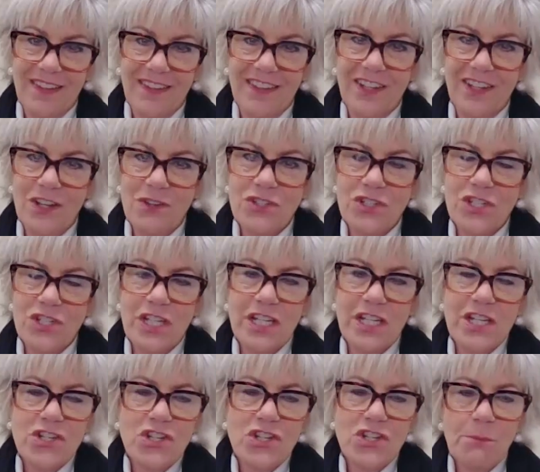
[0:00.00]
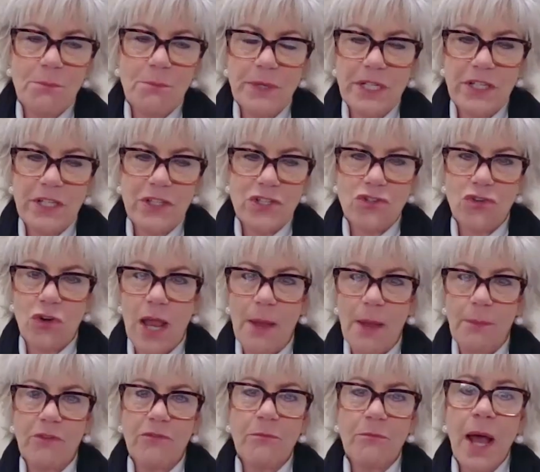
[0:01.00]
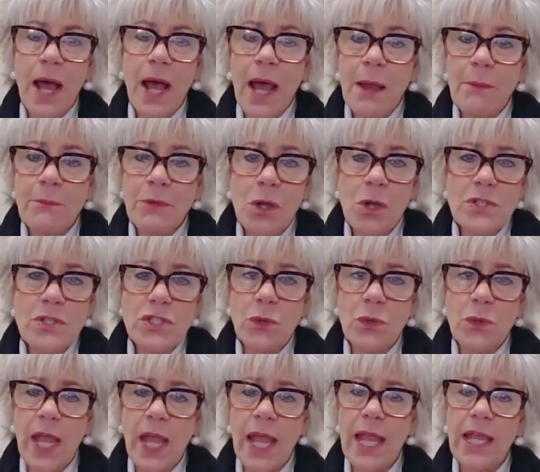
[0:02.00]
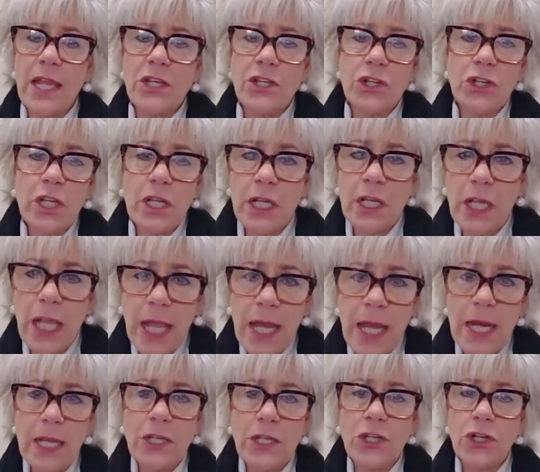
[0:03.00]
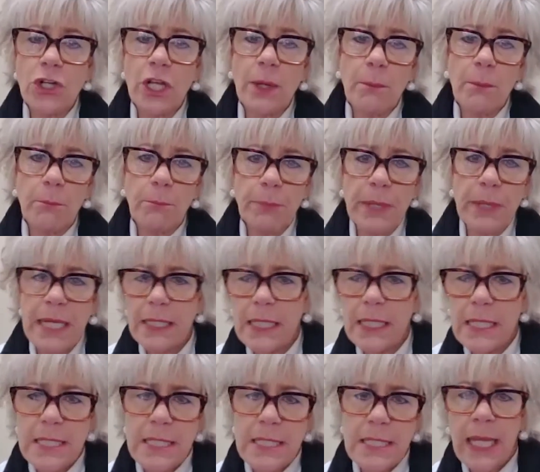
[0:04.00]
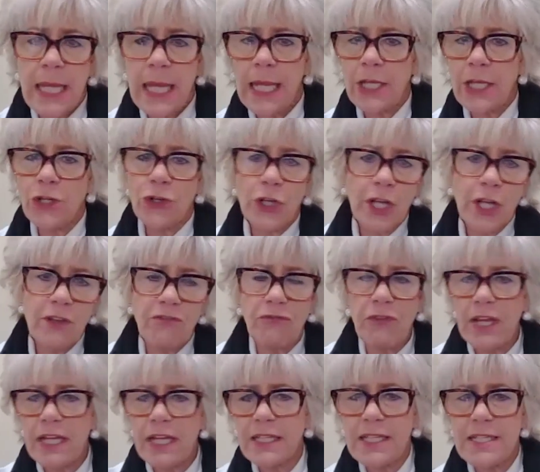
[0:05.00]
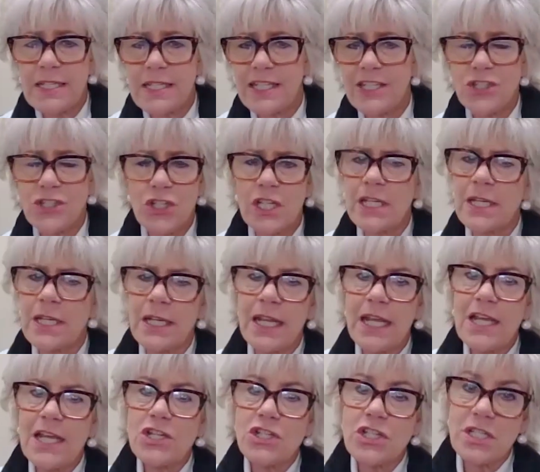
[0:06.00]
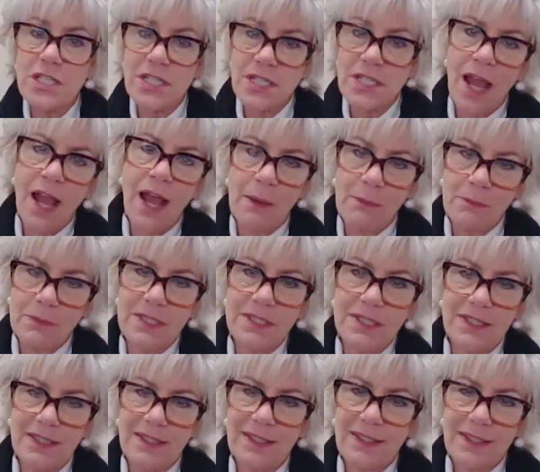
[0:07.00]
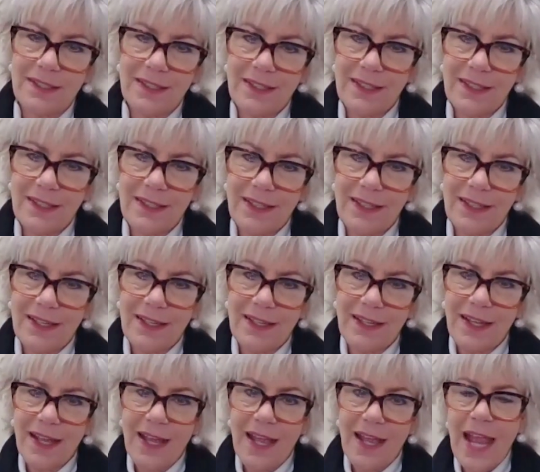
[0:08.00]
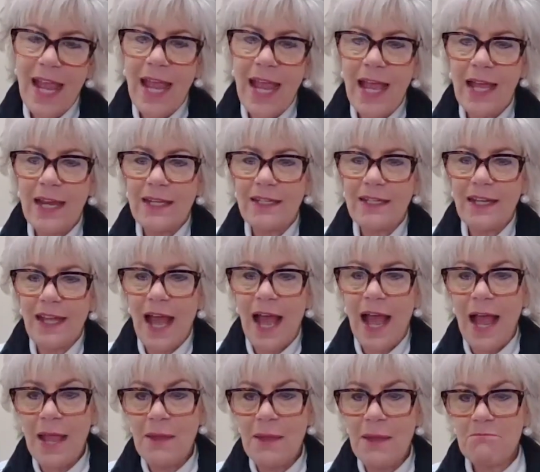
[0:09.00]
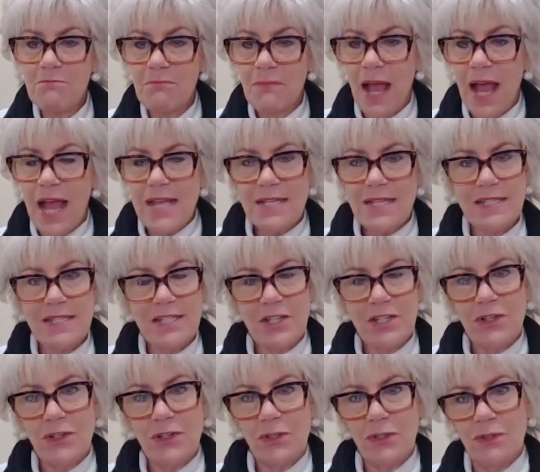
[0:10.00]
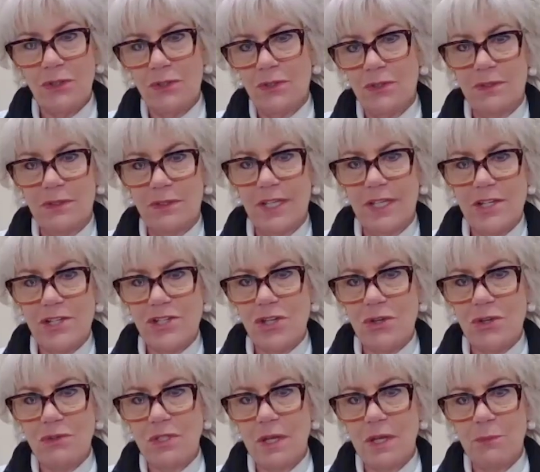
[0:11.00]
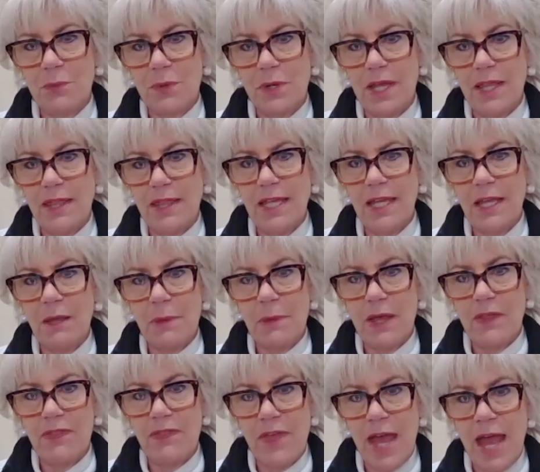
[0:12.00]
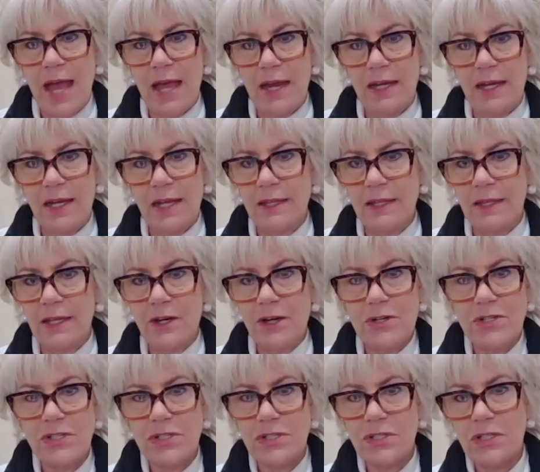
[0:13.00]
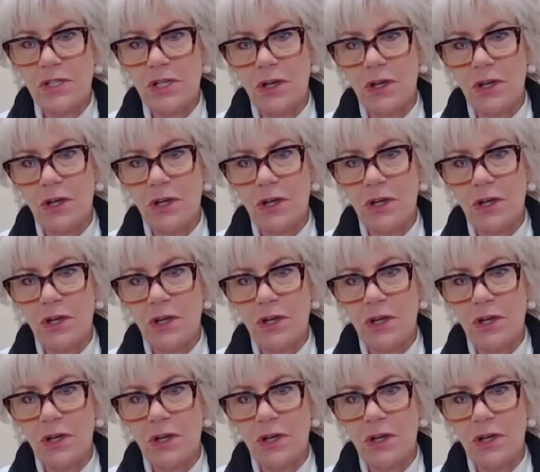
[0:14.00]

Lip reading: she didn't jump into the trap of, Mom, no, it's okay. And you're going to get it. And you're going to beat this thing and you're going to fight this. She stopped. And I still get choked up when I think about that. And there's,